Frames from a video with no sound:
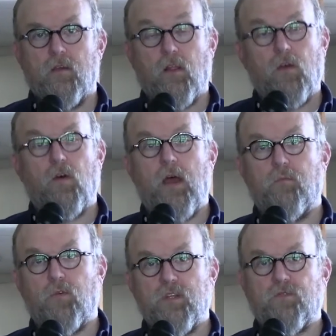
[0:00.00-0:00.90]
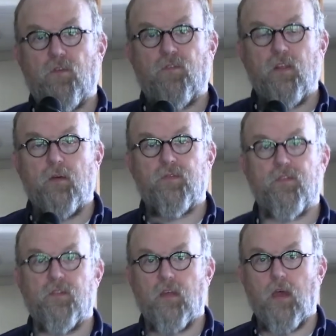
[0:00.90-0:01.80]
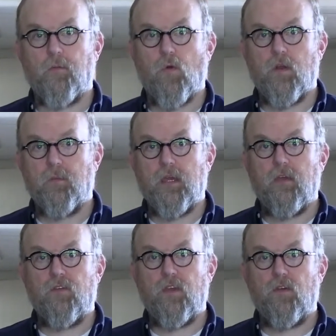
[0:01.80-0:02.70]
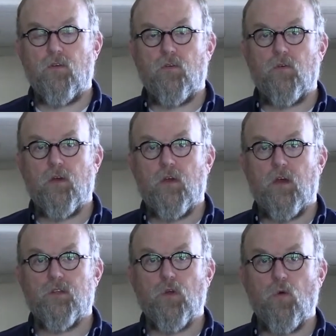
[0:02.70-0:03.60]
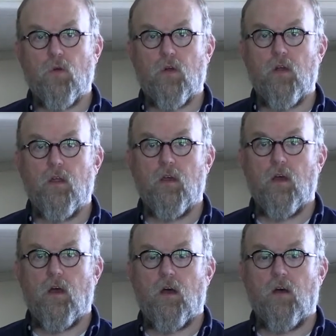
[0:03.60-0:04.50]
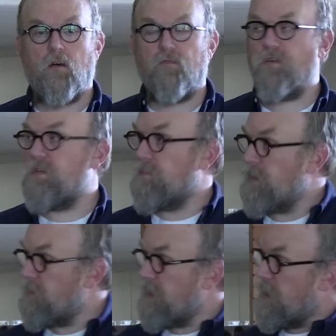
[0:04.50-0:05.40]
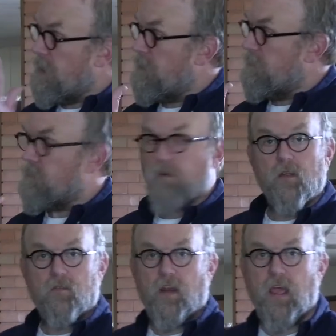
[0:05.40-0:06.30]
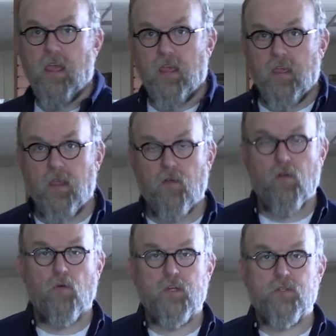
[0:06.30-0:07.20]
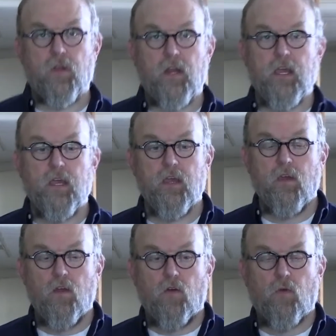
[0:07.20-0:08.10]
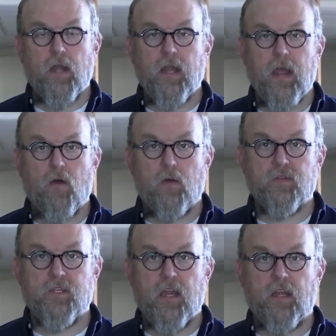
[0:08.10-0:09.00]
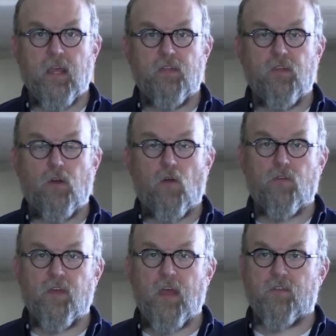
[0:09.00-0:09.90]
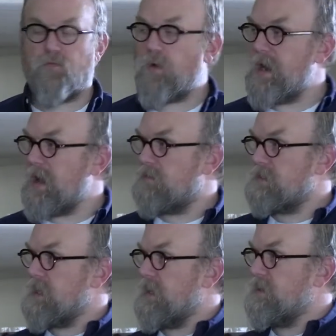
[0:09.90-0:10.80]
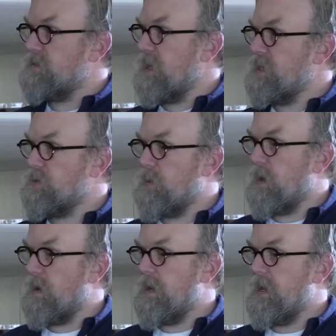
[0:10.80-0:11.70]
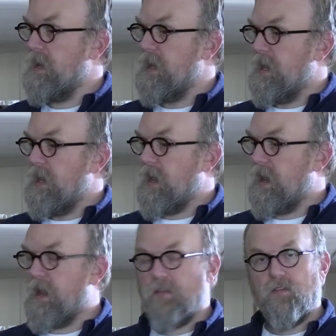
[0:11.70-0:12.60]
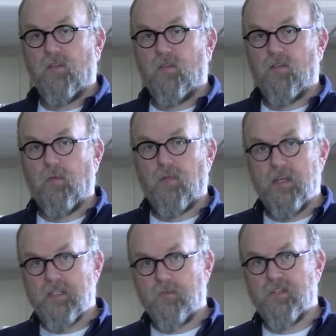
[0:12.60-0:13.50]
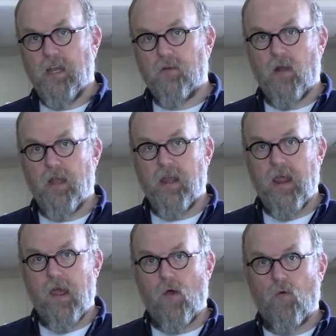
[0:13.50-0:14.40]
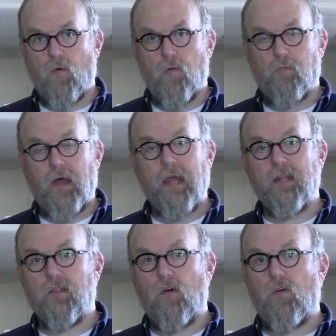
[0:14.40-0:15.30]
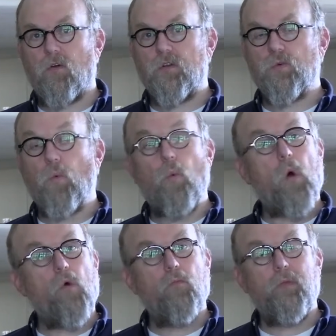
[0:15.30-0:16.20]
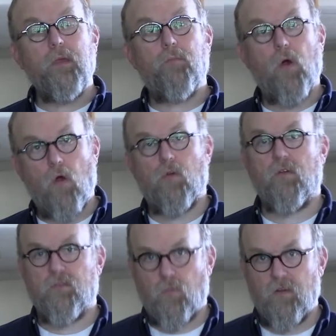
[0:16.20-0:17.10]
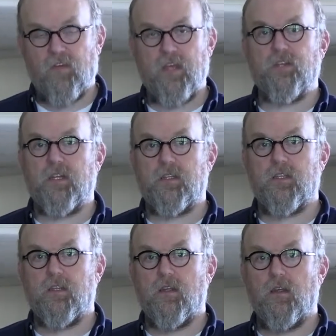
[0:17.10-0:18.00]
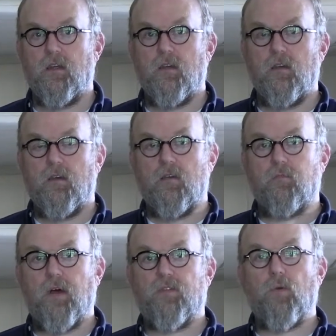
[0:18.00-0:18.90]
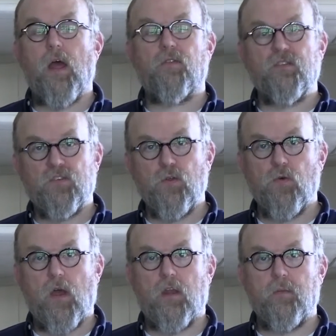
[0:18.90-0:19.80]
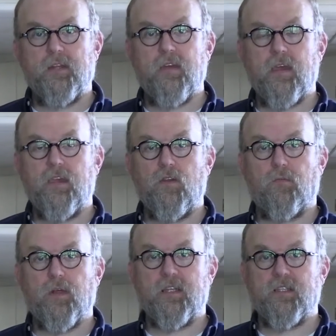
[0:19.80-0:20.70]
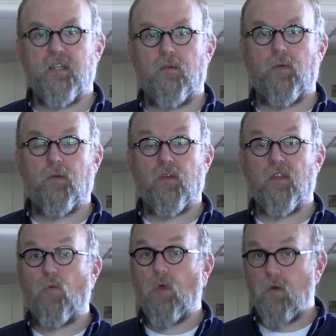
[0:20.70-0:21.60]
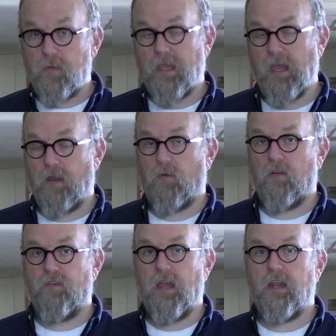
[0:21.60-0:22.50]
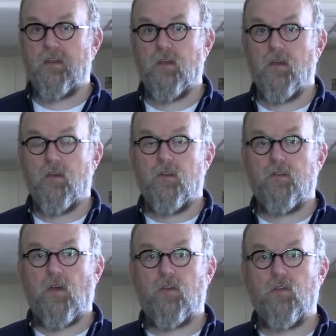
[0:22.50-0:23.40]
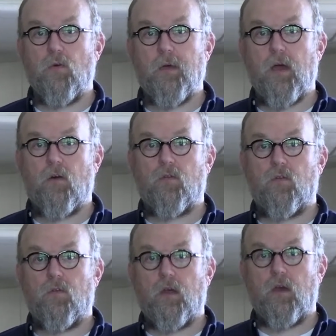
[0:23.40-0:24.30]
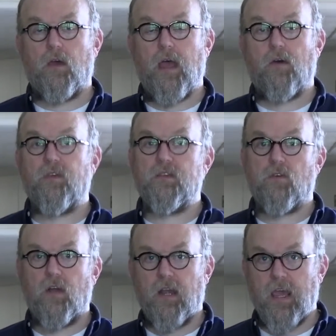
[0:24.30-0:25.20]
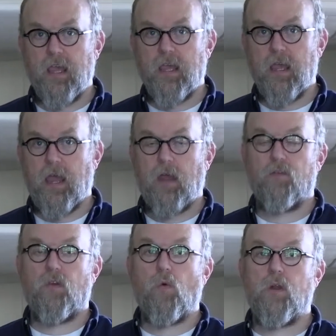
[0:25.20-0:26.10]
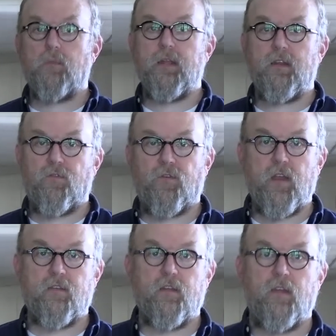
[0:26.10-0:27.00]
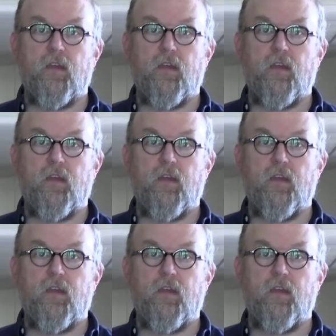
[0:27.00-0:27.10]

Hello, I'm Christopher Phillips. I'm going to be giving you a tour of the building today here at Holy Trinity. Right now I'm standing in the narthex right outside the sanctuary, and the place I'm standing right now, by and large, won't be part of the renovations. But throughout this tour, I'm going to be taking you to places in the building that will be getting renovated, talking to you about how things are today, how they're going to be different,